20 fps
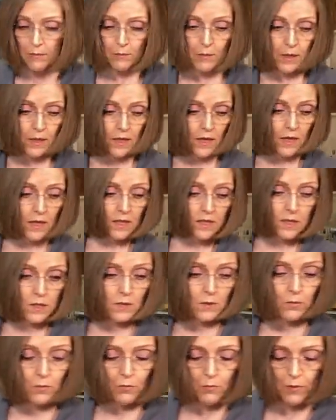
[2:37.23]

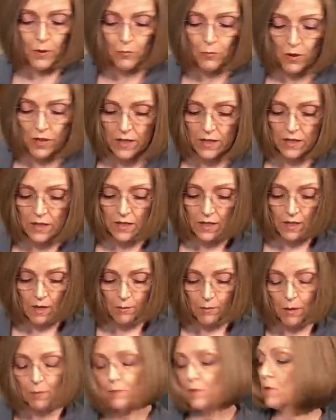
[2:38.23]
because we want it to
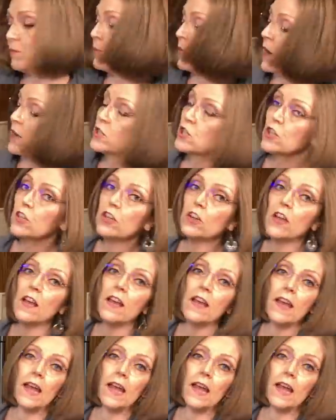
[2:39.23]
come up to pressure.